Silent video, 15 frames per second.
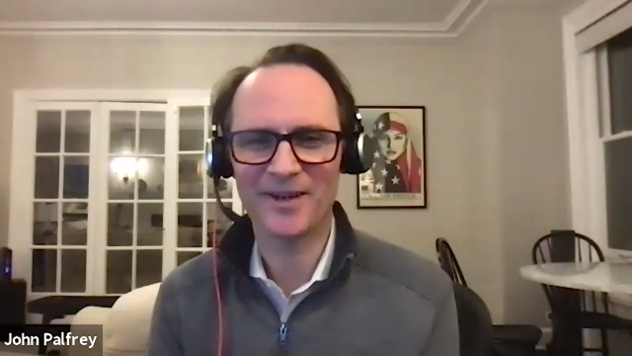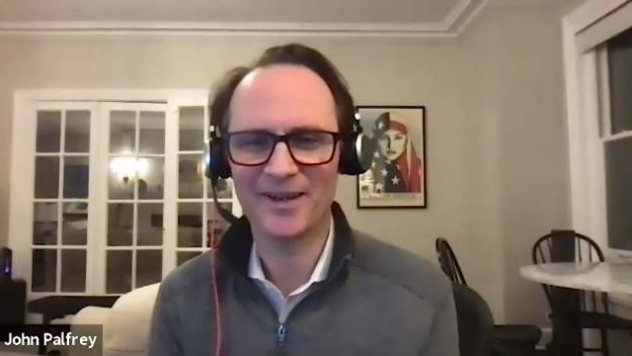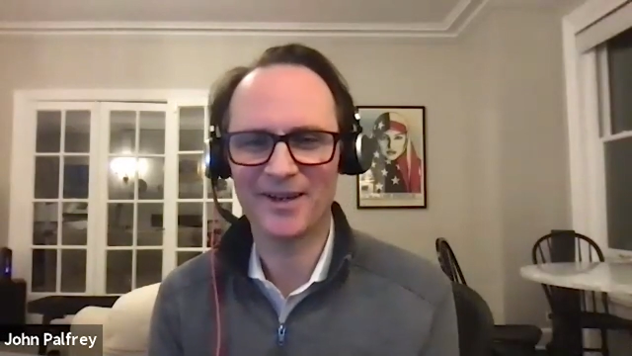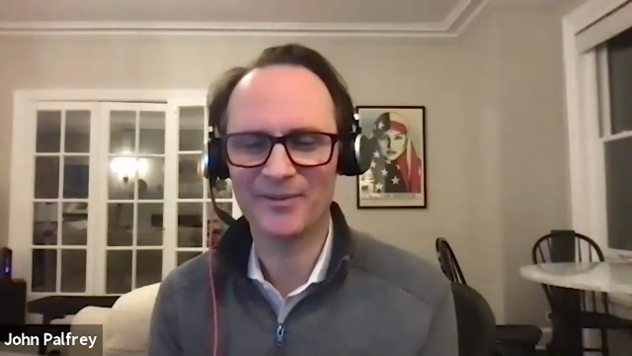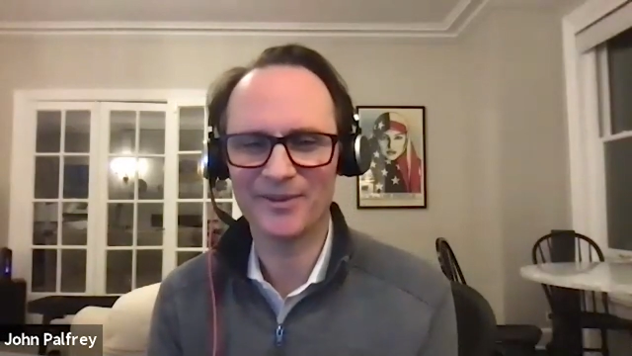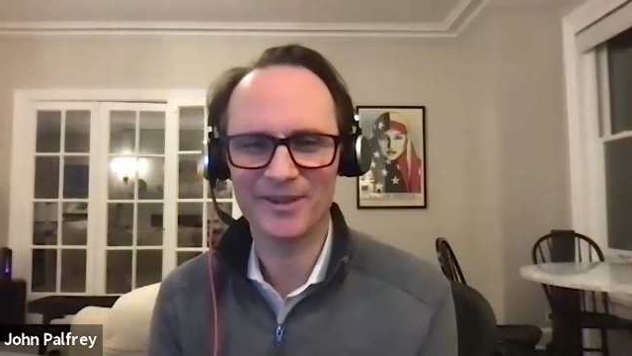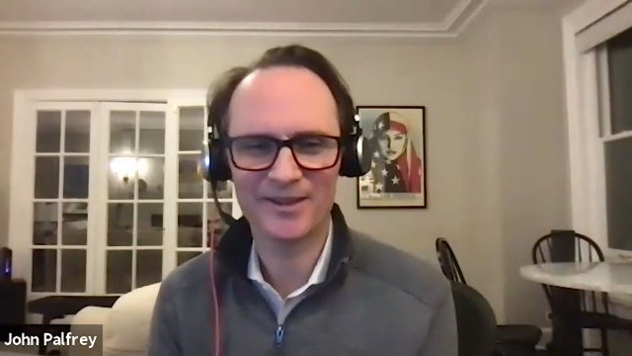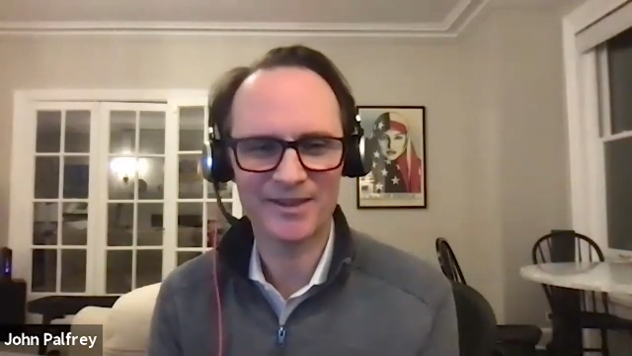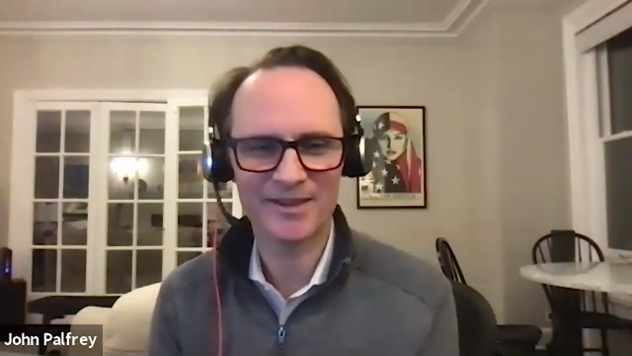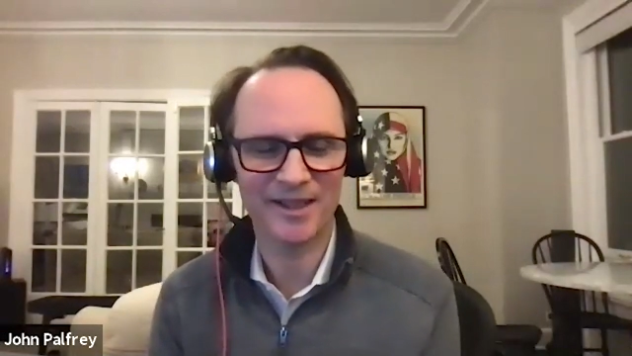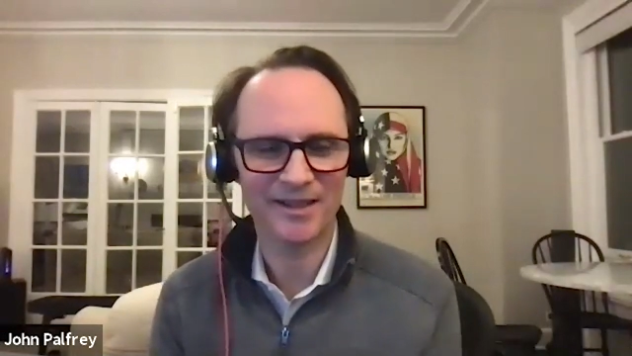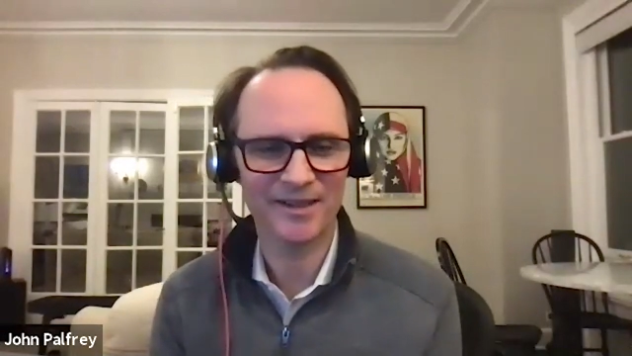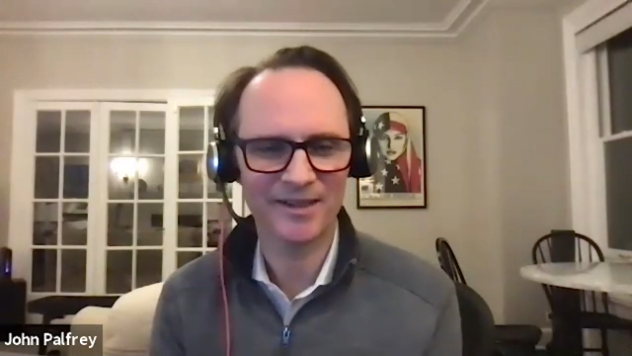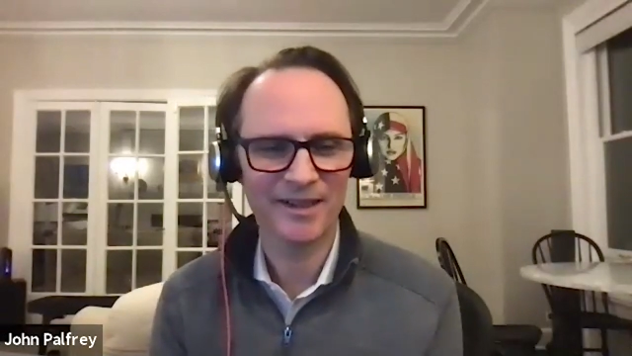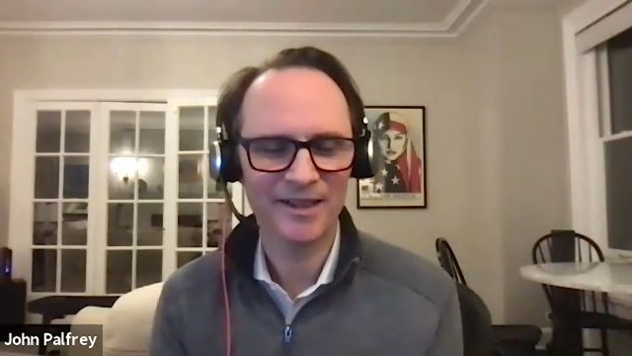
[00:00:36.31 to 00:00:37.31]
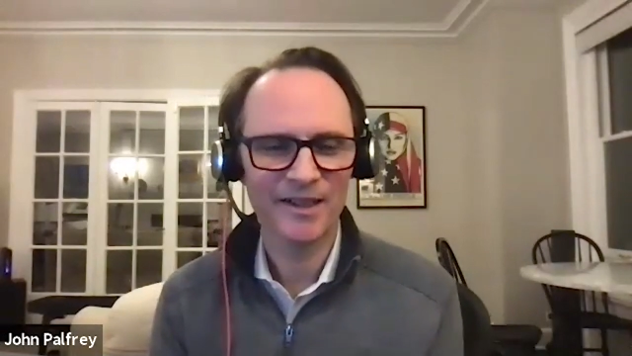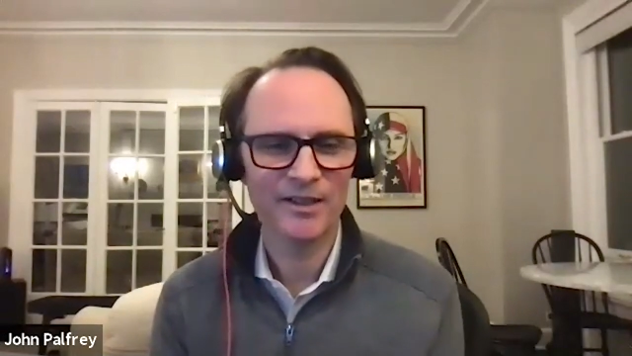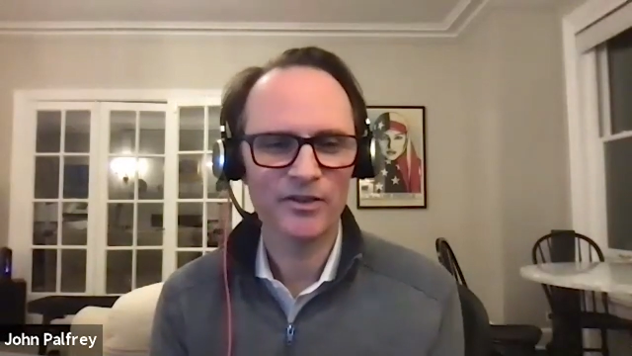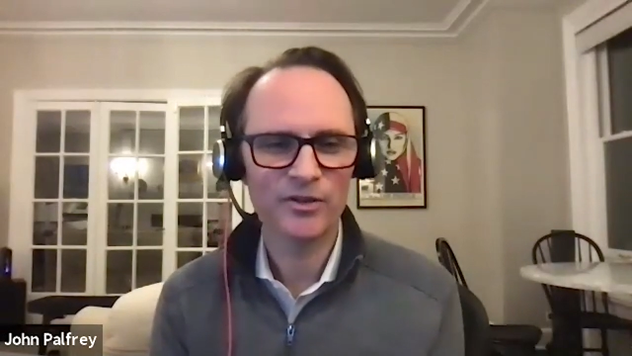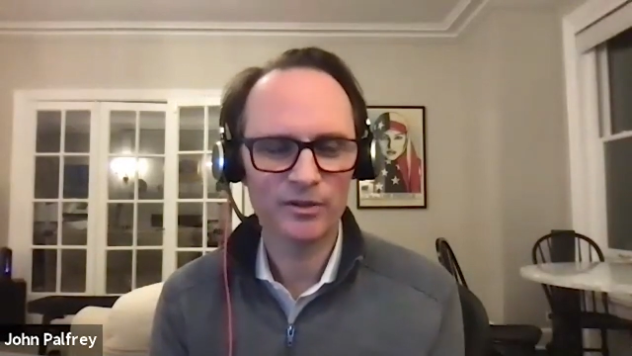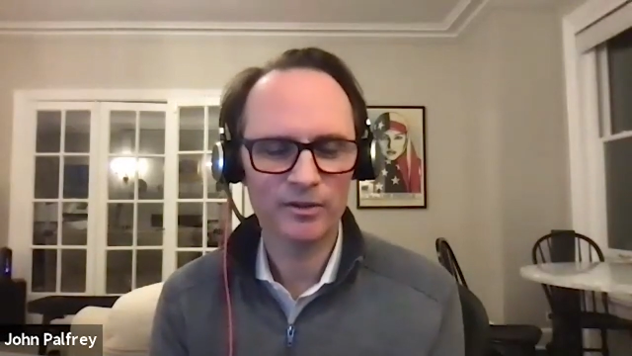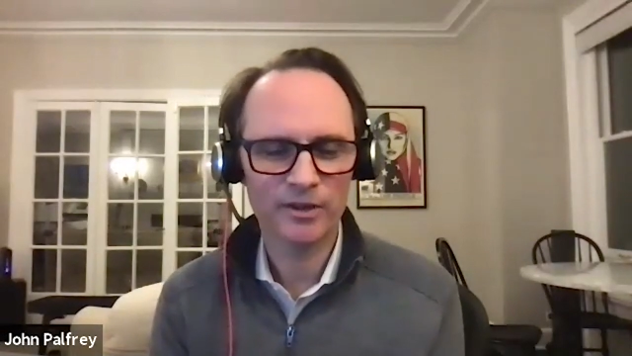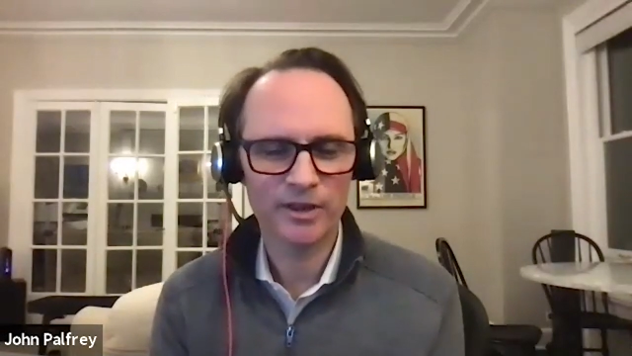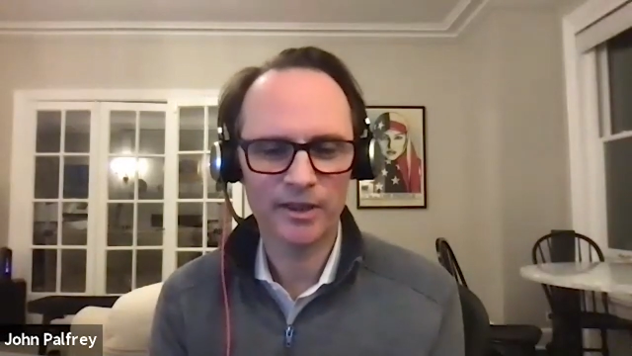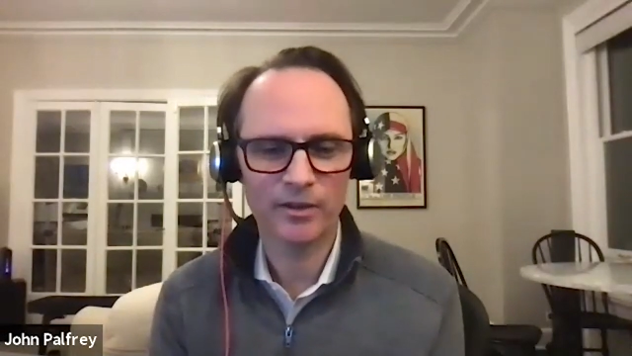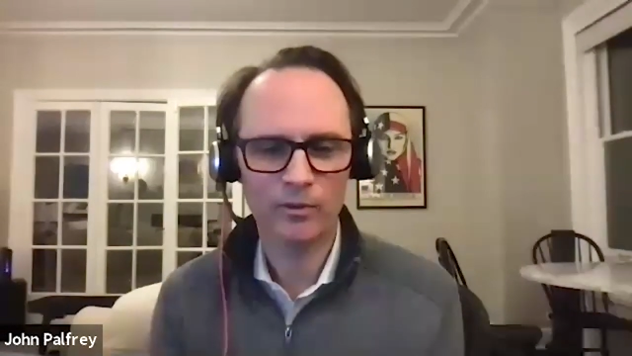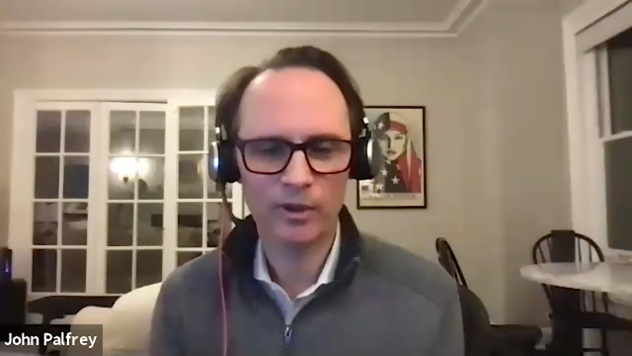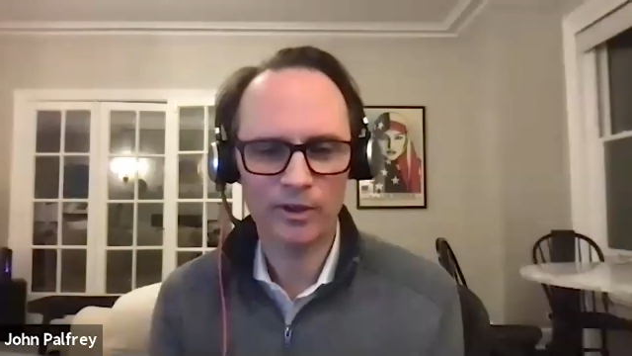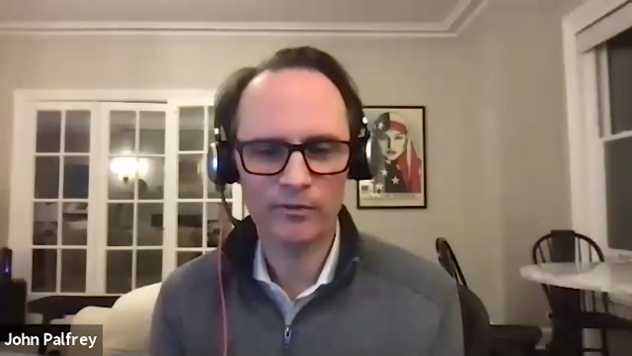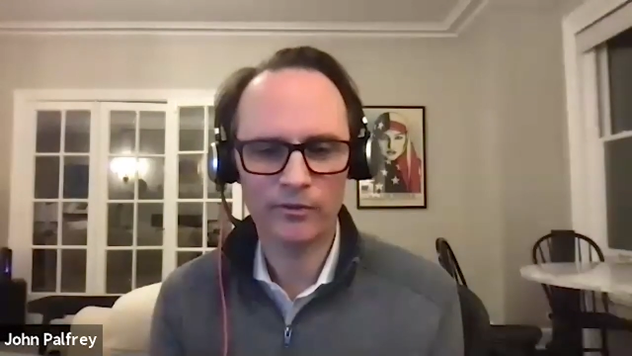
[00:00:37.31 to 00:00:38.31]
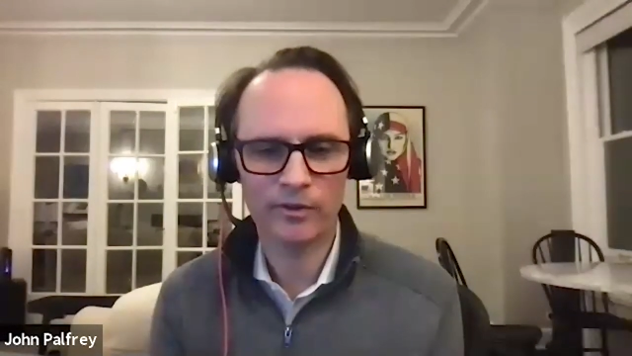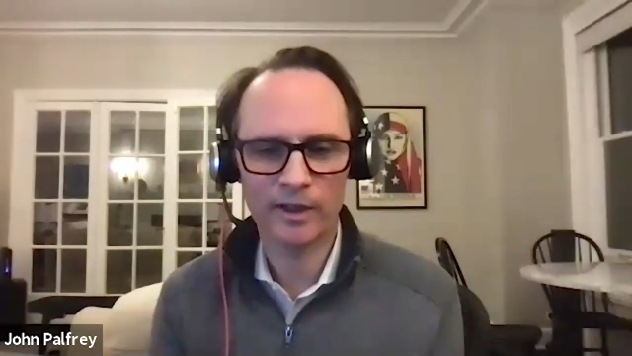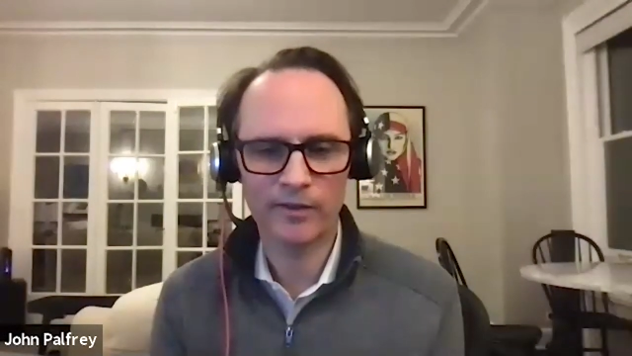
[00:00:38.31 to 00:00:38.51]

Um, there's a truly wonderful